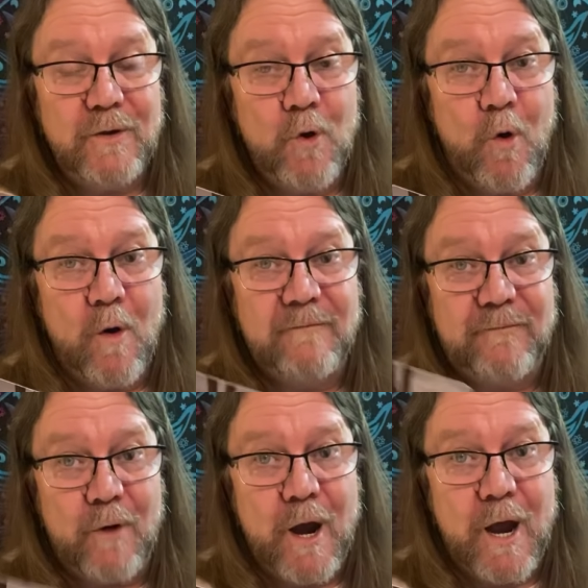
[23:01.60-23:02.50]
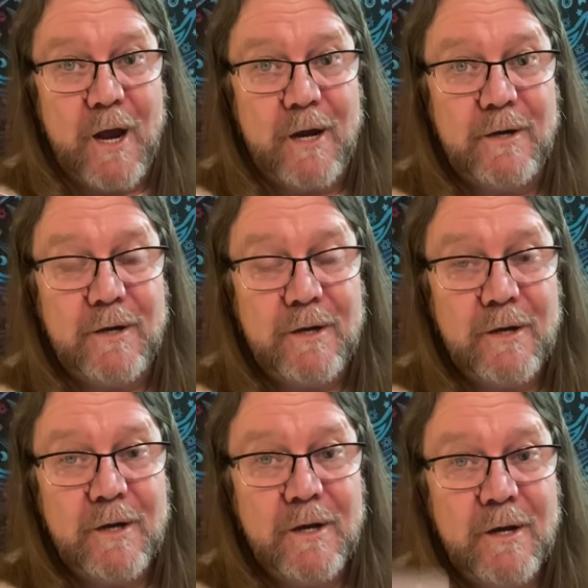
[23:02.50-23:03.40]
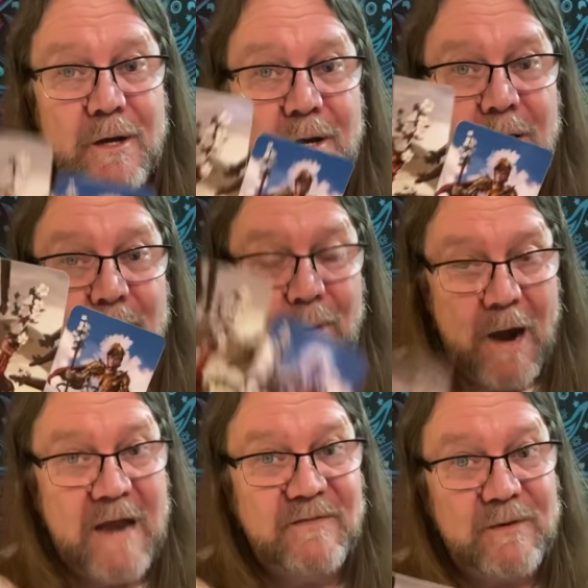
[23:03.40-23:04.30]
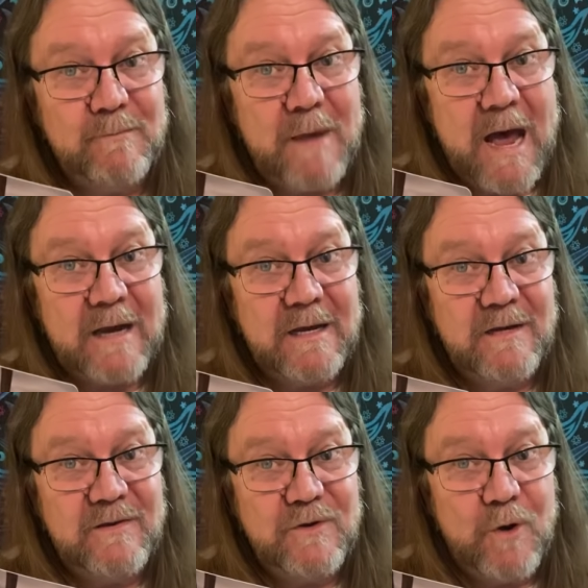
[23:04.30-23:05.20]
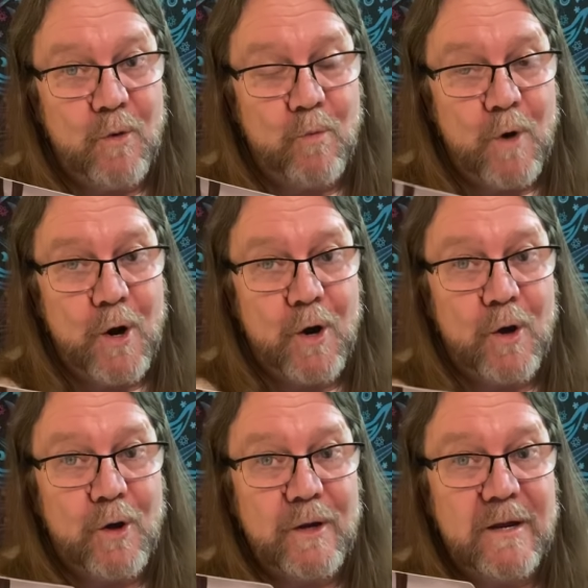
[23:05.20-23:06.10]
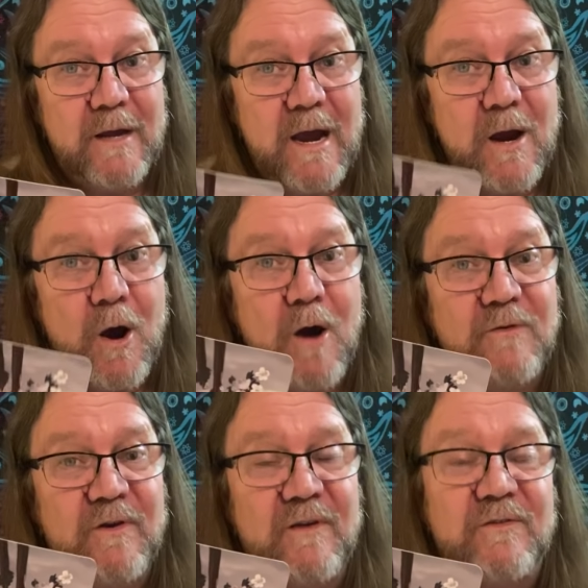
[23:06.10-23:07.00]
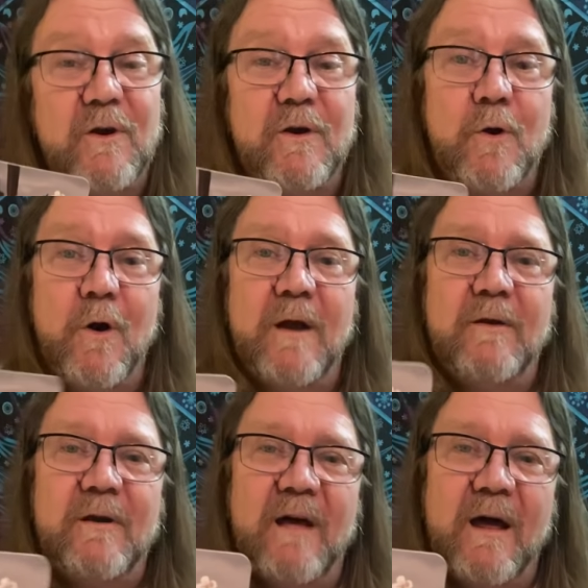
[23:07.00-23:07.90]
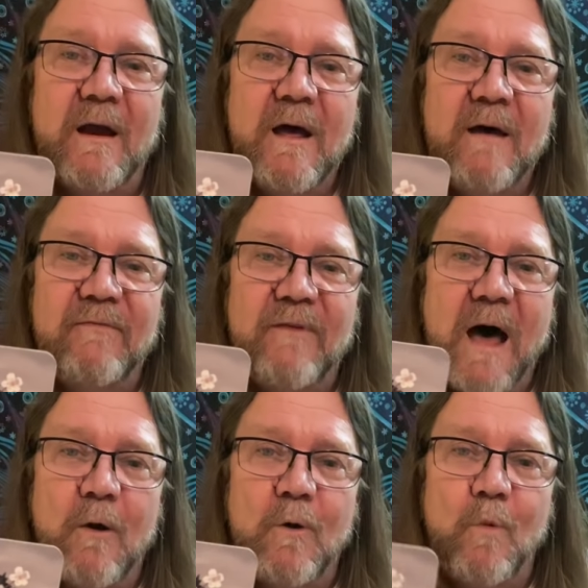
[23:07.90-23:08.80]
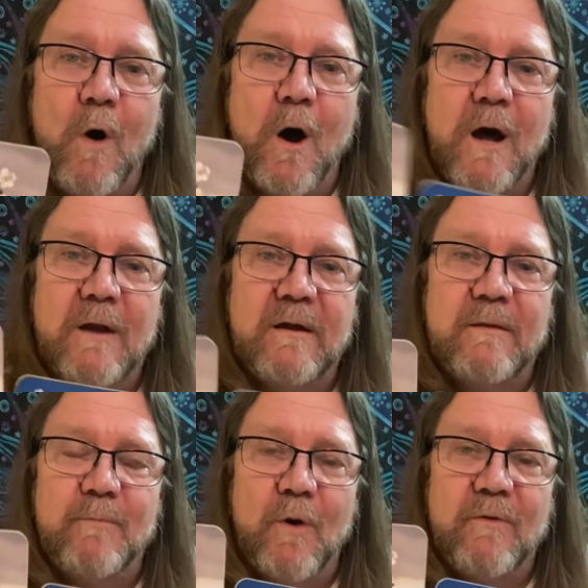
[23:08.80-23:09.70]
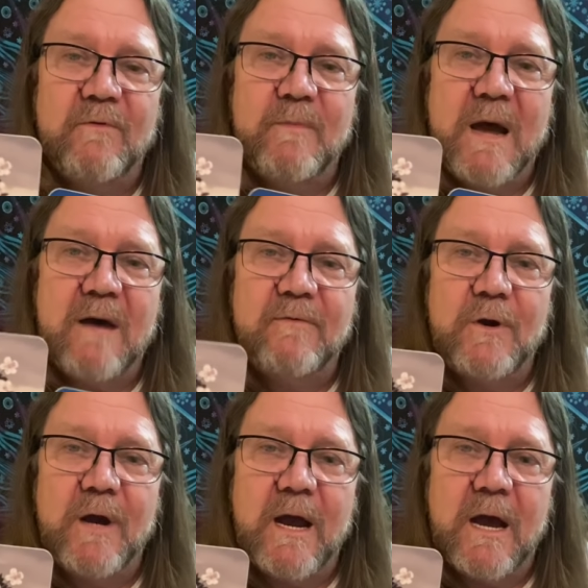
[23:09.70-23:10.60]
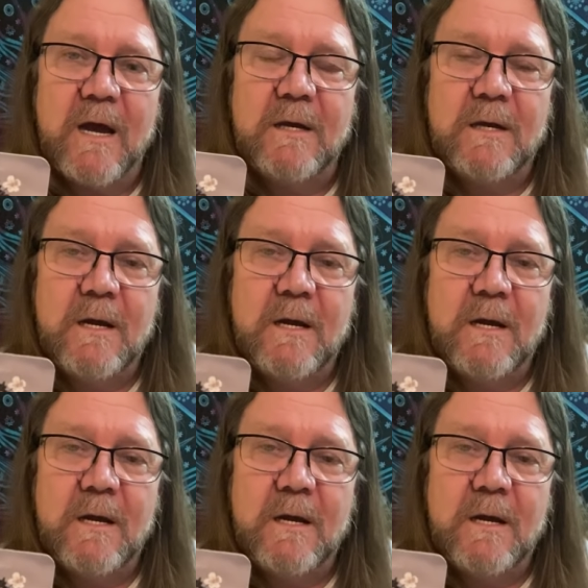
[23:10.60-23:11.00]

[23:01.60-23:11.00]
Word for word: your friend prancing back into your world, and they are just going to go ahead. Look at that flower wand that both of them have in their hand.